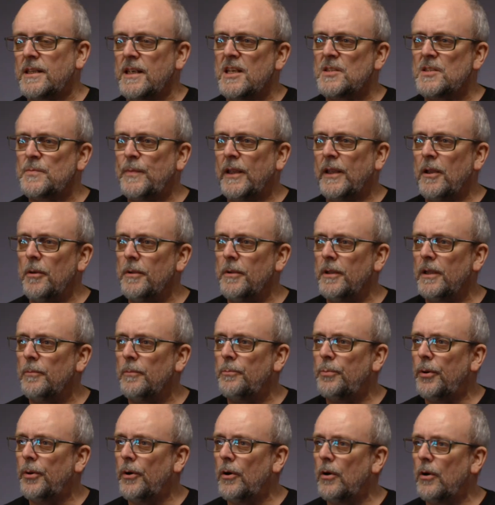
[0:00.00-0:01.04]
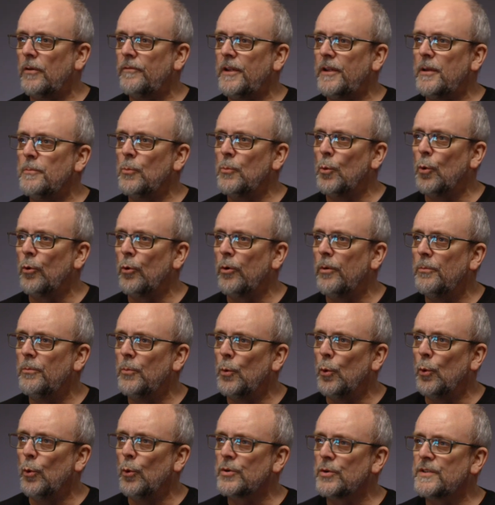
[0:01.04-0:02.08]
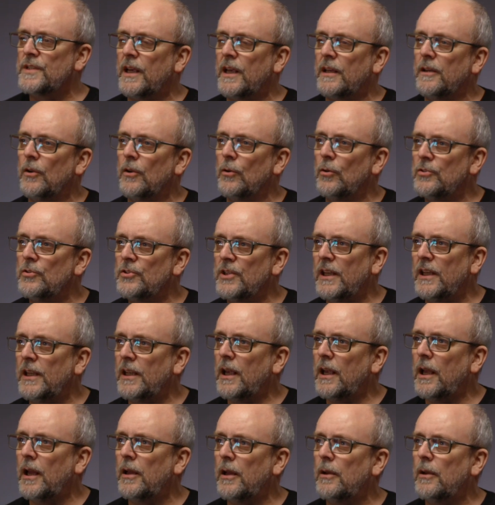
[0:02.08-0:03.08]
It's becoming a part of it more and more, technology.